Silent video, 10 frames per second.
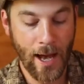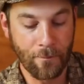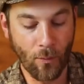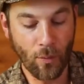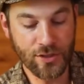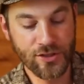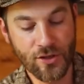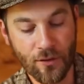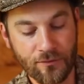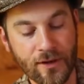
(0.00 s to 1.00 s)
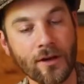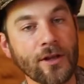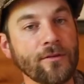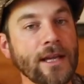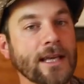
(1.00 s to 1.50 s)
But what's so very
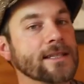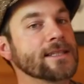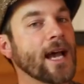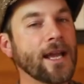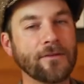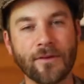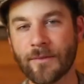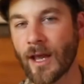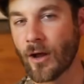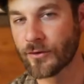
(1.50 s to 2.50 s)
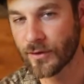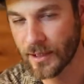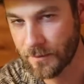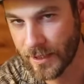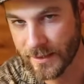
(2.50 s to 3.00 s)
unique, aside from the ultra
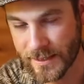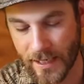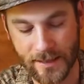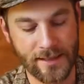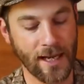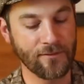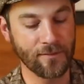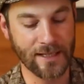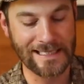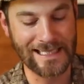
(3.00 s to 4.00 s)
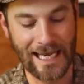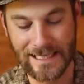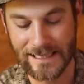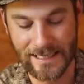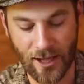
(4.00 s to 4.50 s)
limited side, aside from the
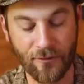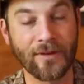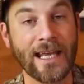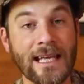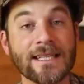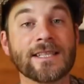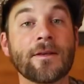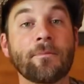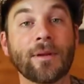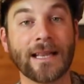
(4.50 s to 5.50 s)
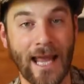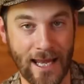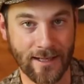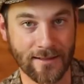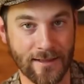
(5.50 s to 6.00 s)
size itself, is the
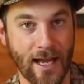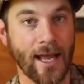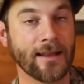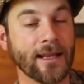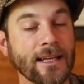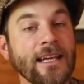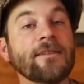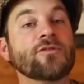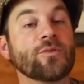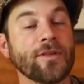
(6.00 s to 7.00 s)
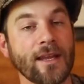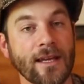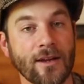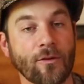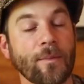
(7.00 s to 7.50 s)
blend. The leaves within
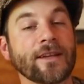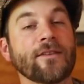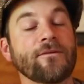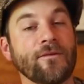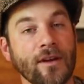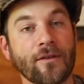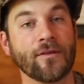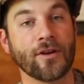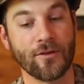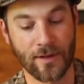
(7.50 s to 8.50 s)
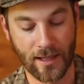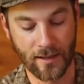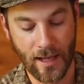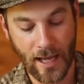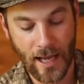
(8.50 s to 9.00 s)
here makes it very, very
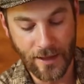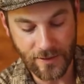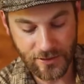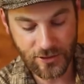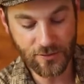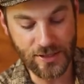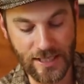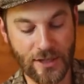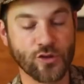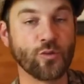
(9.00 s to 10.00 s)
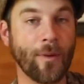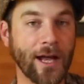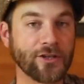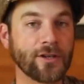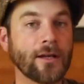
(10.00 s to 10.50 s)
unique. This uses a
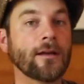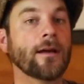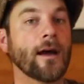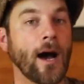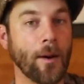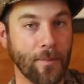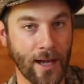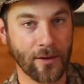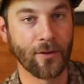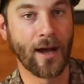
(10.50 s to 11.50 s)
Sumatra Habano